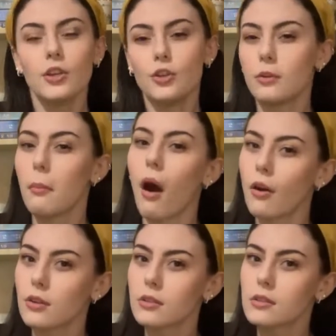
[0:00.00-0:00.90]
your
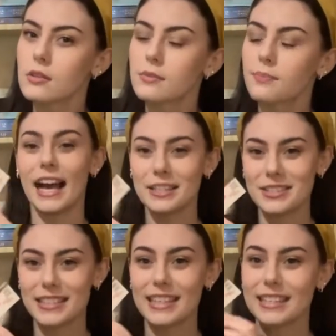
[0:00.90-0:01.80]
morals. As you
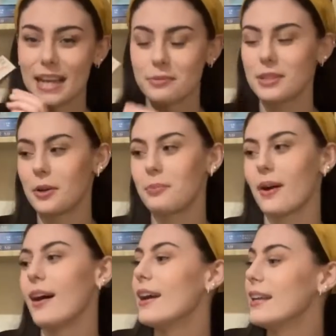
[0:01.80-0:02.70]
can see, I tabbed it up.
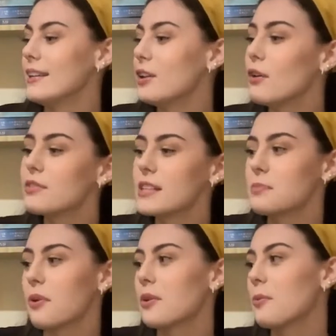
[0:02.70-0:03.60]
I love
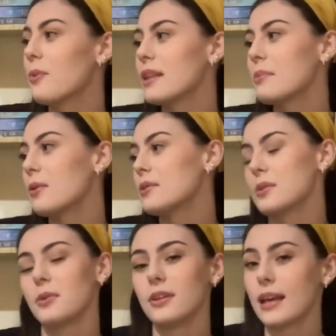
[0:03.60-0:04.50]
this book with my whole
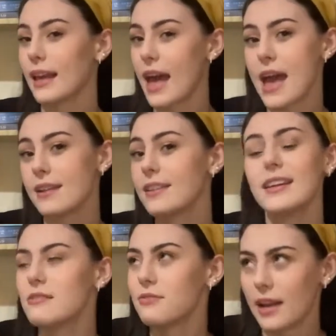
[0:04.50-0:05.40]
soul. Again,
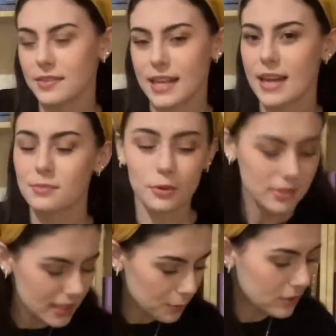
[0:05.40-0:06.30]
5 stars. Most
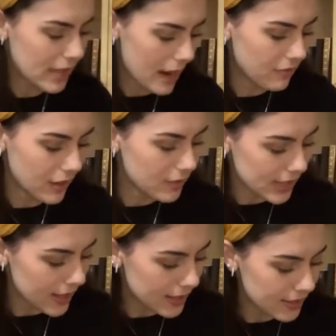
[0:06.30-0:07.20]
of these books are 5
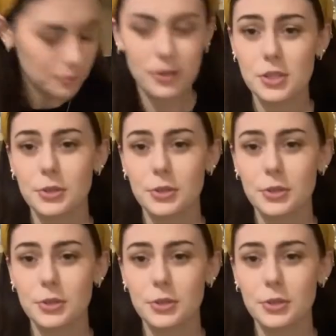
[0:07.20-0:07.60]
stars, I'm pretty